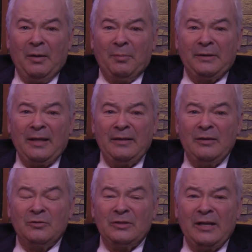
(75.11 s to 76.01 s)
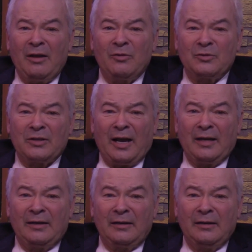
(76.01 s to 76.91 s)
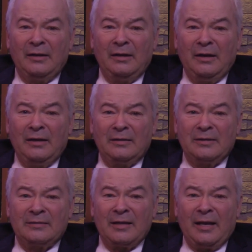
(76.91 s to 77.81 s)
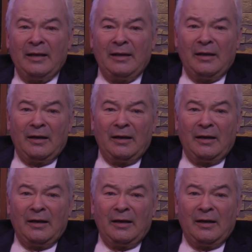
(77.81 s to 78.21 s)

But then there's the other side to say,